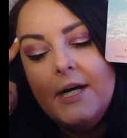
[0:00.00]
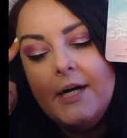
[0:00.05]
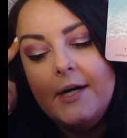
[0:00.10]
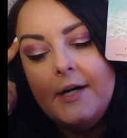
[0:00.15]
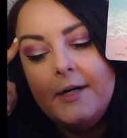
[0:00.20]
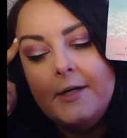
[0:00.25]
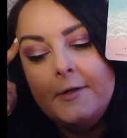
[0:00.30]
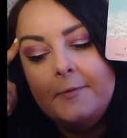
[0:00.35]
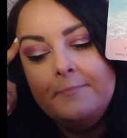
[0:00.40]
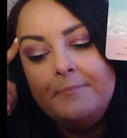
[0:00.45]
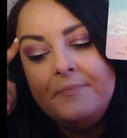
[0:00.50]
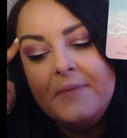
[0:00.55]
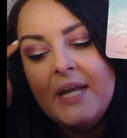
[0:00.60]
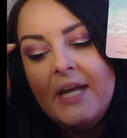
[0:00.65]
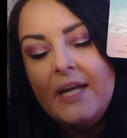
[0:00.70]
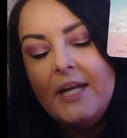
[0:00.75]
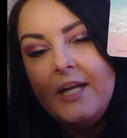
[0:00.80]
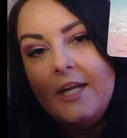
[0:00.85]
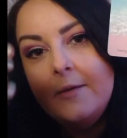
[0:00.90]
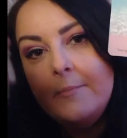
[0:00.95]
Um,
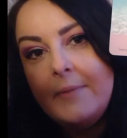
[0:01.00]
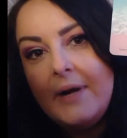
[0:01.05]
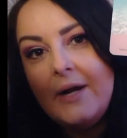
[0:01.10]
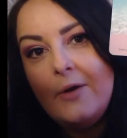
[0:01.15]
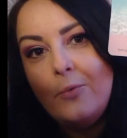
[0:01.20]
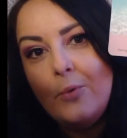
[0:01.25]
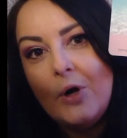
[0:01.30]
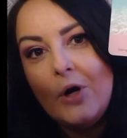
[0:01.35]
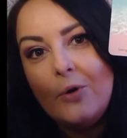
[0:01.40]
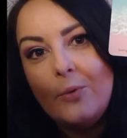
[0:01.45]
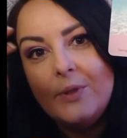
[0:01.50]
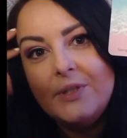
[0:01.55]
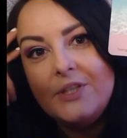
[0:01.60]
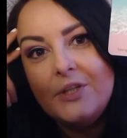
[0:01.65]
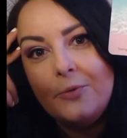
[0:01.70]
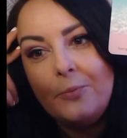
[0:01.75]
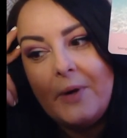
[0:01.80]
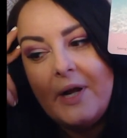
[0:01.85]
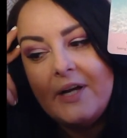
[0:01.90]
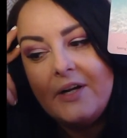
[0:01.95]
in my work with
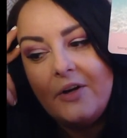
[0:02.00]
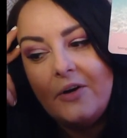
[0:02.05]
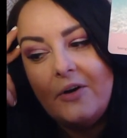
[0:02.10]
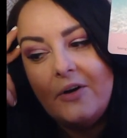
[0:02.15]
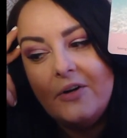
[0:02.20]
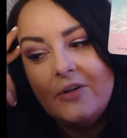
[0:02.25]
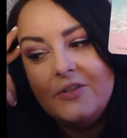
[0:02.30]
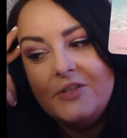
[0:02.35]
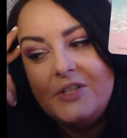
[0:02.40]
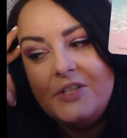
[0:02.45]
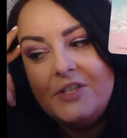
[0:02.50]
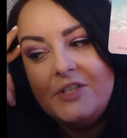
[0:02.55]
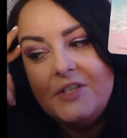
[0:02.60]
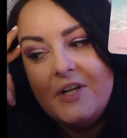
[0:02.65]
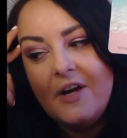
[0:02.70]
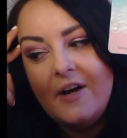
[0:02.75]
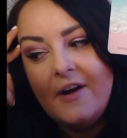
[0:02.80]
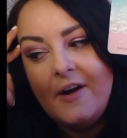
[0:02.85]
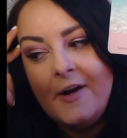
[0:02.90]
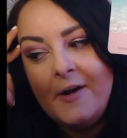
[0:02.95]
the records,
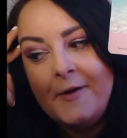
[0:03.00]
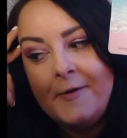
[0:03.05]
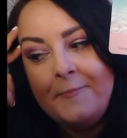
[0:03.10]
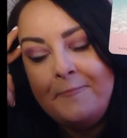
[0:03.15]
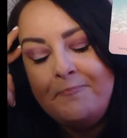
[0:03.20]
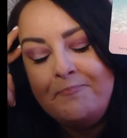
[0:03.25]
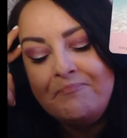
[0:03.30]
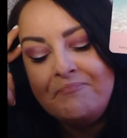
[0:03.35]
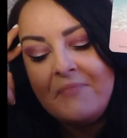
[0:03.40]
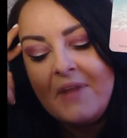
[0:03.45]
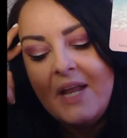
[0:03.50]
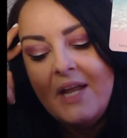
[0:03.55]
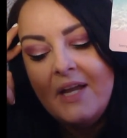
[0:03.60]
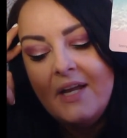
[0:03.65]
um,